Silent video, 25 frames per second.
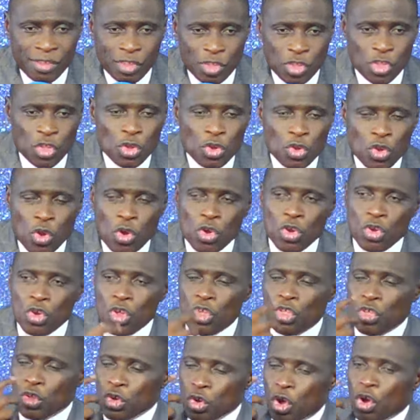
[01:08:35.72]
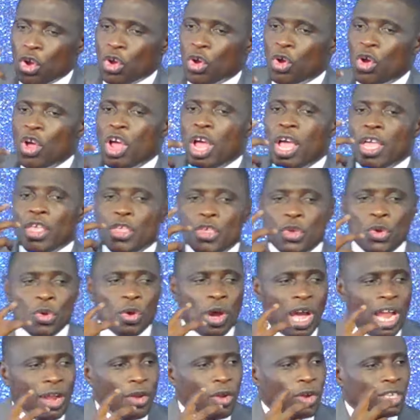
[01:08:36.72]
You don't, you don't know,
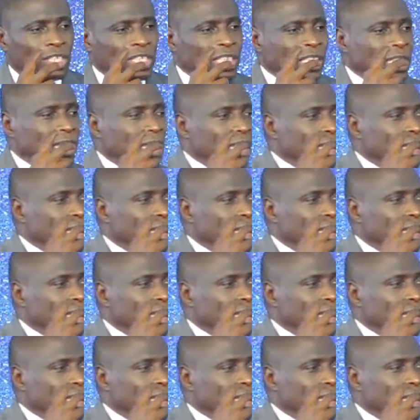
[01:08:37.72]
you are not